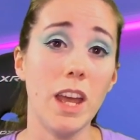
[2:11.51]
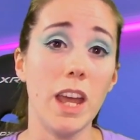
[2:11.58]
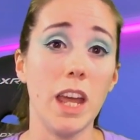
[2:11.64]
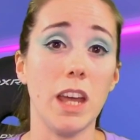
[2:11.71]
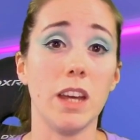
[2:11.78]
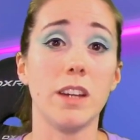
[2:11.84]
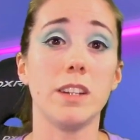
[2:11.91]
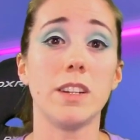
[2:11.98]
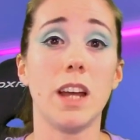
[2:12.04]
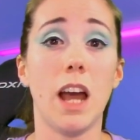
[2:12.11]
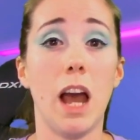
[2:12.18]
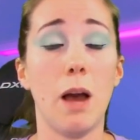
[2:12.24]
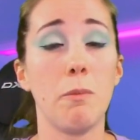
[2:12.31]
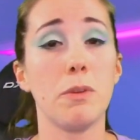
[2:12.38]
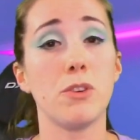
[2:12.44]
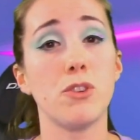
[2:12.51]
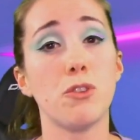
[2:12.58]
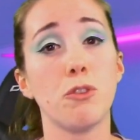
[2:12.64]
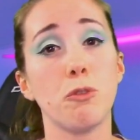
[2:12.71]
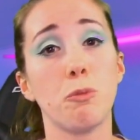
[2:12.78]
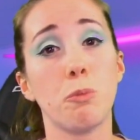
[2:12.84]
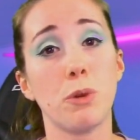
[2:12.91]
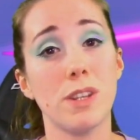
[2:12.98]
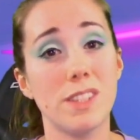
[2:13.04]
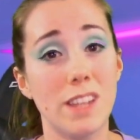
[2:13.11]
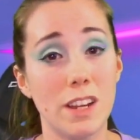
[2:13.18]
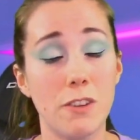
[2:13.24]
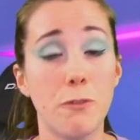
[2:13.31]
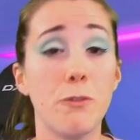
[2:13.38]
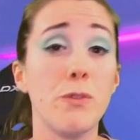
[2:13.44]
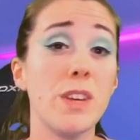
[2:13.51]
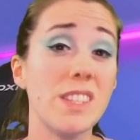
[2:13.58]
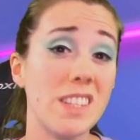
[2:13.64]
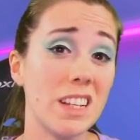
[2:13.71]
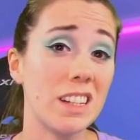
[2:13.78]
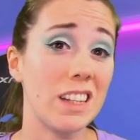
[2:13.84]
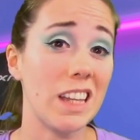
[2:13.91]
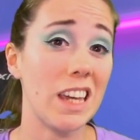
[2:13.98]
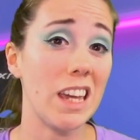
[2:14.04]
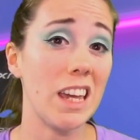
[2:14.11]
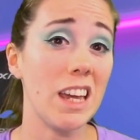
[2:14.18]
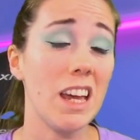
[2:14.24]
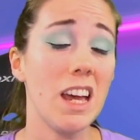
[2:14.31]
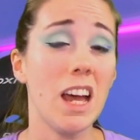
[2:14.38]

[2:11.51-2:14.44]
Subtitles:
and happen to present physically